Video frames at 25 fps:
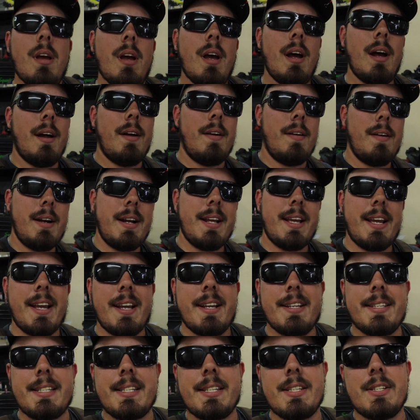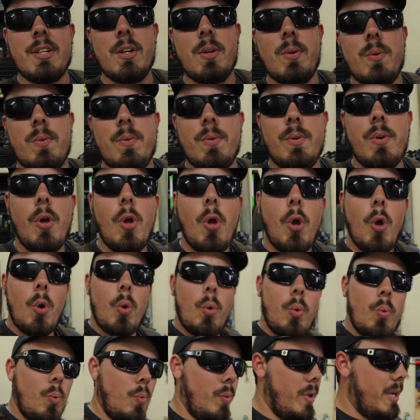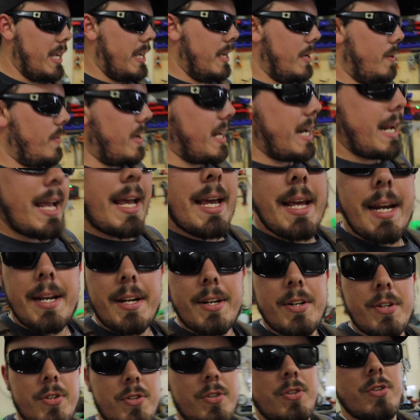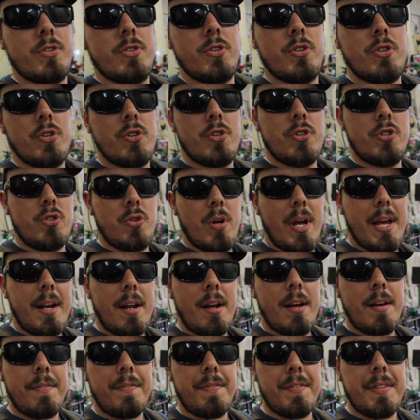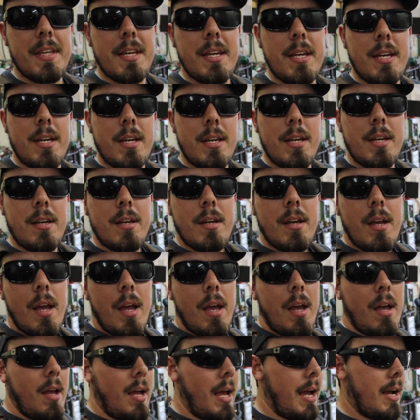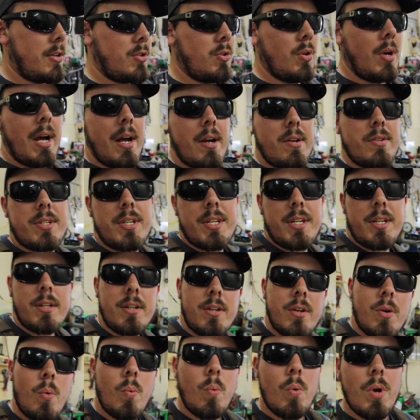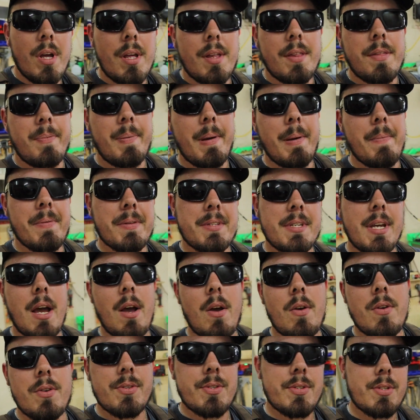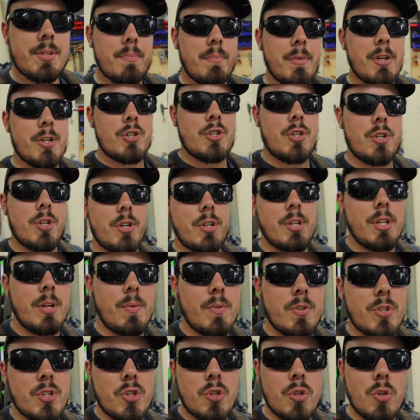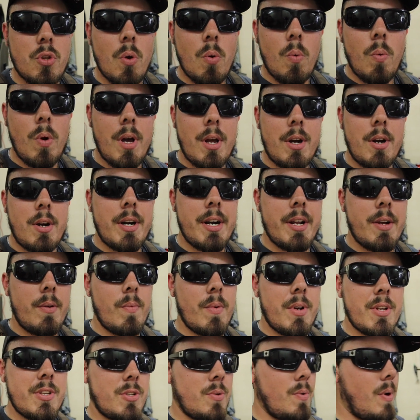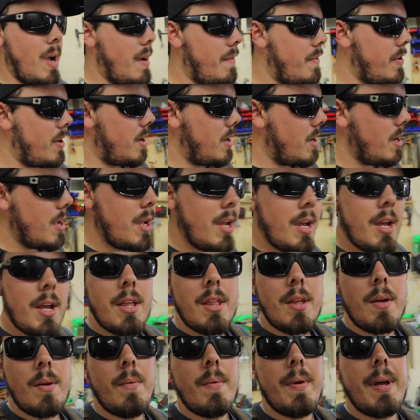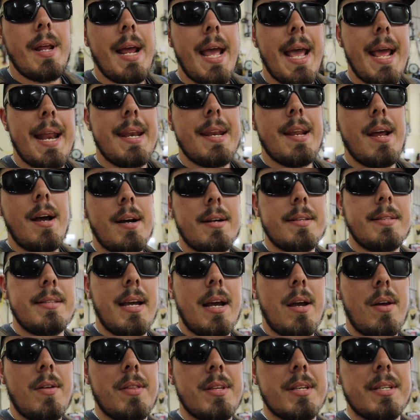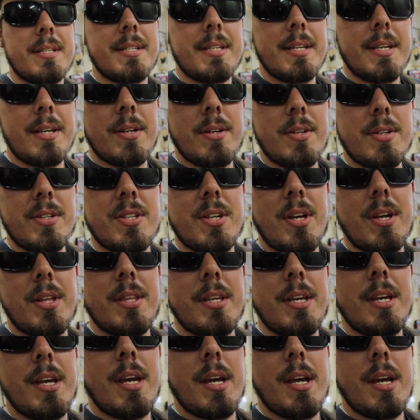Alrighty guys, so we went ahead and dried off the axle housing with paper towels, made sure there was no water in it whatsoever. Then we went ahead and knocked out the seals on the